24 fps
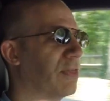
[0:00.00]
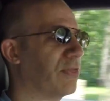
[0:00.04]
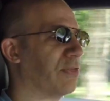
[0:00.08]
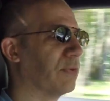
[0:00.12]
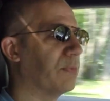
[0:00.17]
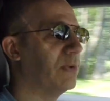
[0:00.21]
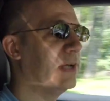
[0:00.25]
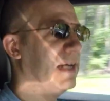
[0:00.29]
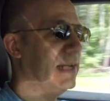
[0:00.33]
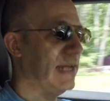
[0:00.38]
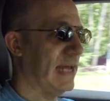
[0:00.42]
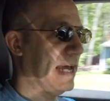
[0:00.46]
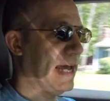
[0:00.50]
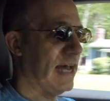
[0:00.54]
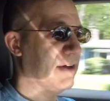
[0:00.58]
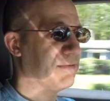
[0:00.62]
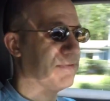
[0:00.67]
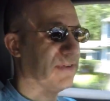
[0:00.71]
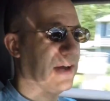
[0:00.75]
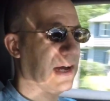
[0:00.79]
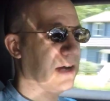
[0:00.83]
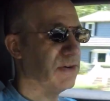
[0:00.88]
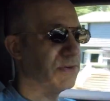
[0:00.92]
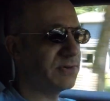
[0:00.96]
3.5
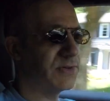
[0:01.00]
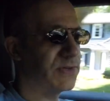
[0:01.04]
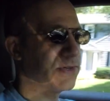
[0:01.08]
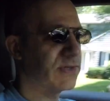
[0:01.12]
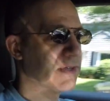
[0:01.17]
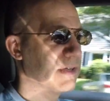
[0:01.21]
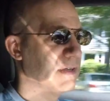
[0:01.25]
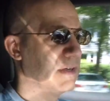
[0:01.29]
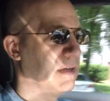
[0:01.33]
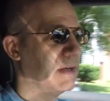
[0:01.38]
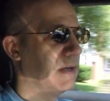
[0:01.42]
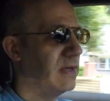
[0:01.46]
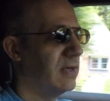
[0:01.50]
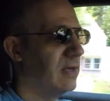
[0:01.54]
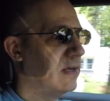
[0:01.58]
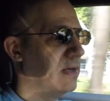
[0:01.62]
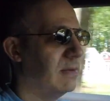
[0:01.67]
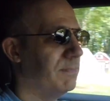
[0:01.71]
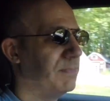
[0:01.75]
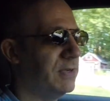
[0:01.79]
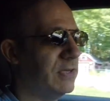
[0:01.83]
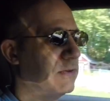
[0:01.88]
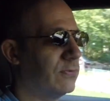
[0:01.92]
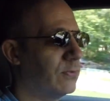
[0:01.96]
hours
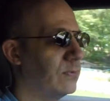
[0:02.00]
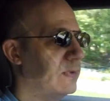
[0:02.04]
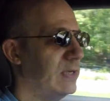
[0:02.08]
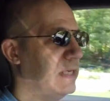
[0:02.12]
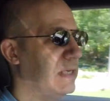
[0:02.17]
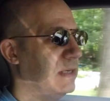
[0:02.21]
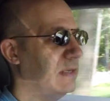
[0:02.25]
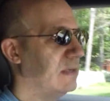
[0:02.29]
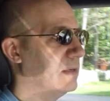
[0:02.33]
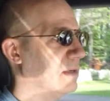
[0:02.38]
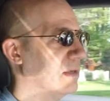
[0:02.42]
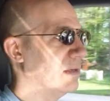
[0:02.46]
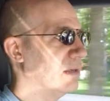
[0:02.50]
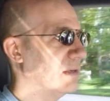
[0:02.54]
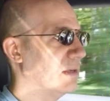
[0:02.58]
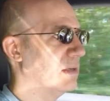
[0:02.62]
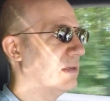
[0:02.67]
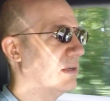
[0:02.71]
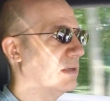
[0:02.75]
between,